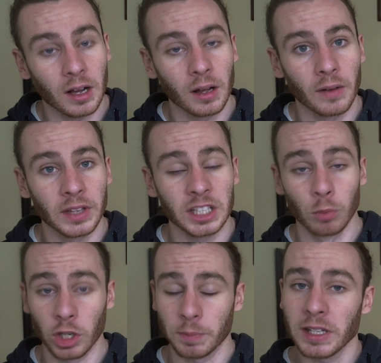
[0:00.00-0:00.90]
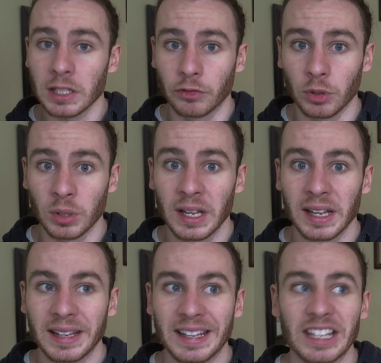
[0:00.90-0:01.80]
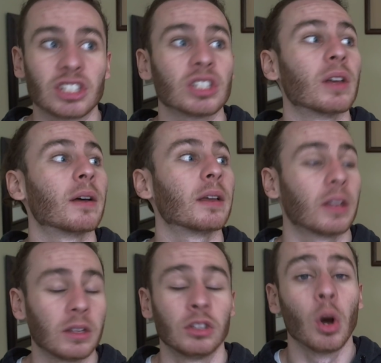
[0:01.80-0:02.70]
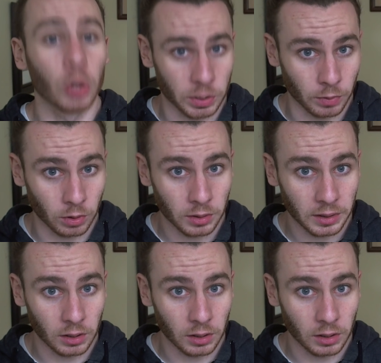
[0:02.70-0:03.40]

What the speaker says: of the more expensive food, is noticeable.